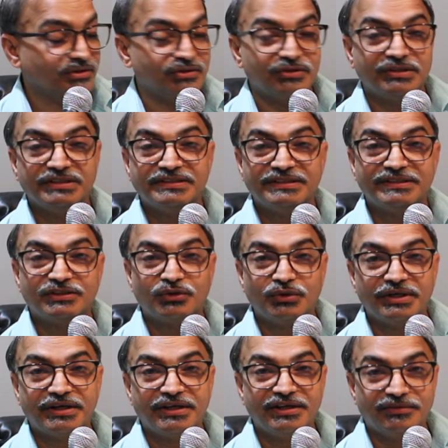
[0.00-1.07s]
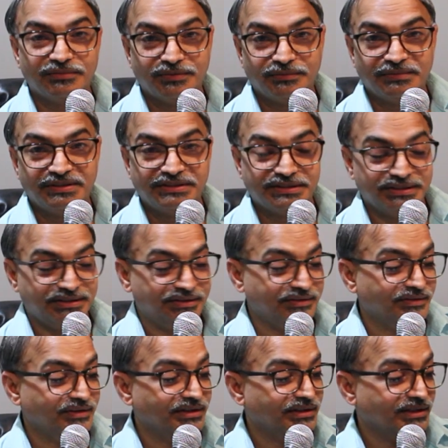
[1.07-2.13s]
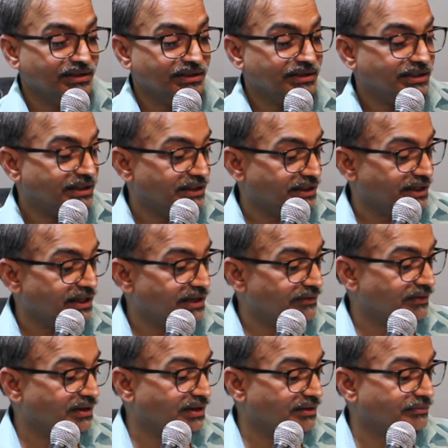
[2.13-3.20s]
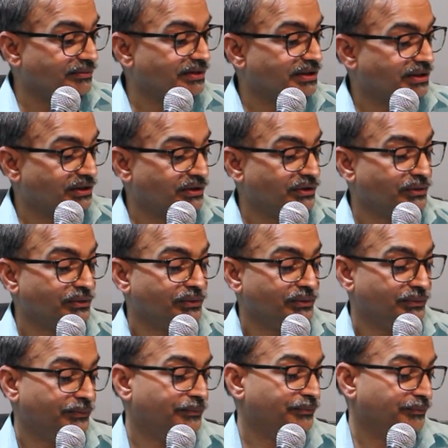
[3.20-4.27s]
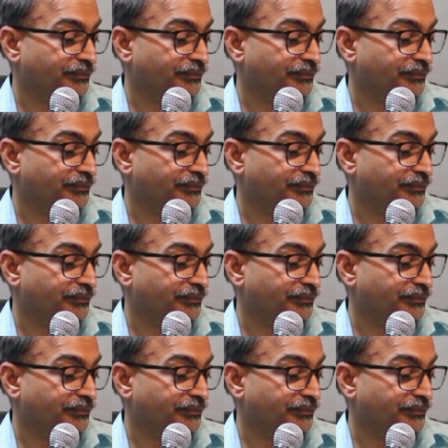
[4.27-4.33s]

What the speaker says: So this is quick information. Then table number 2,